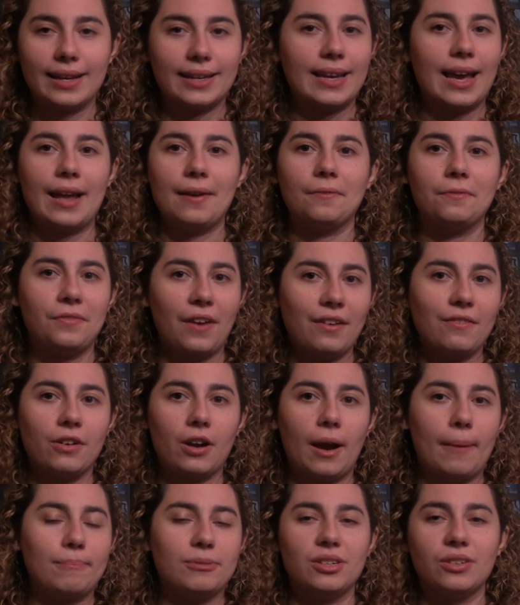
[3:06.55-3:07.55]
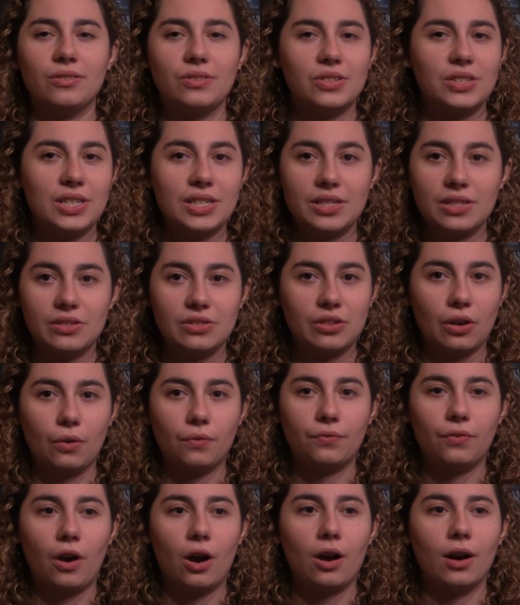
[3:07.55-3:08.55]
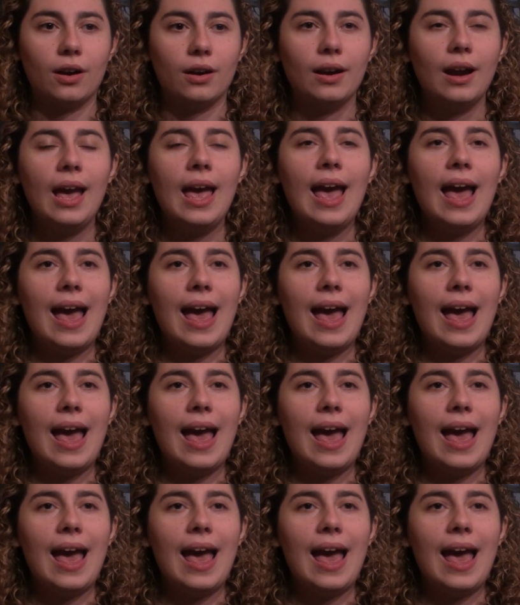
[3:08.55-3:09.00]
Again, favorite episode of the season so far.